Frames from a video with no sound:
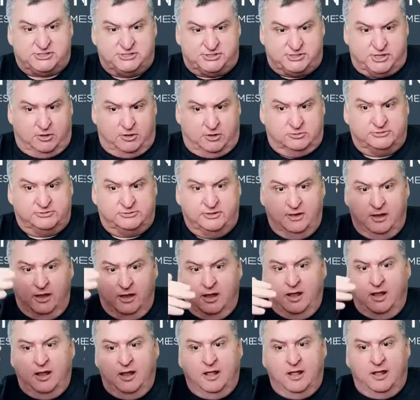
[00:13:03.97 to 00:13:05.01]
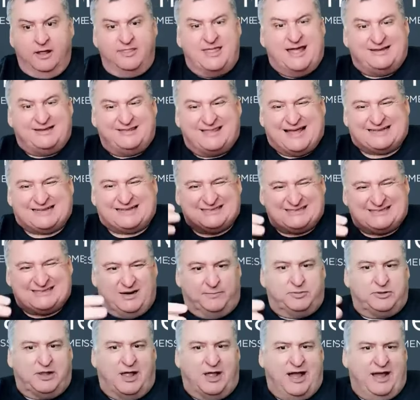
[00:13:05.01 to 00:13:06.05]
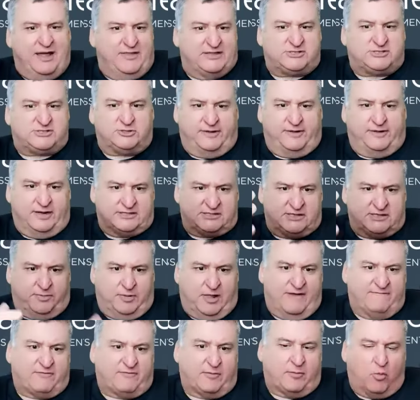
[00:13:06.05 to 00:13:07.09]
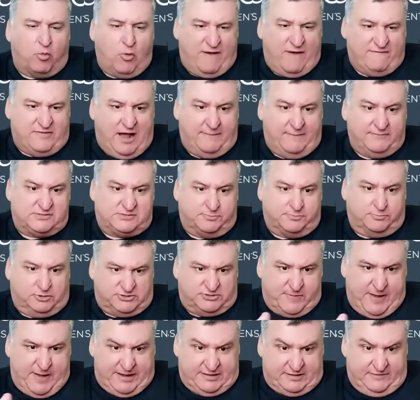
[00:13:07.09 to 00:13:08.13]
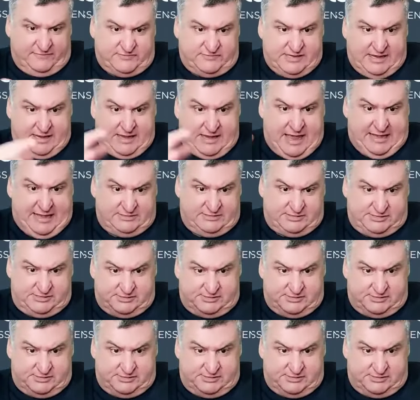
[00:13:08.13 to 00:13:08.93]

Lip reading: zone, that doesn't apply. And that certainly doesn't apply from a RevOps perspective. So hence,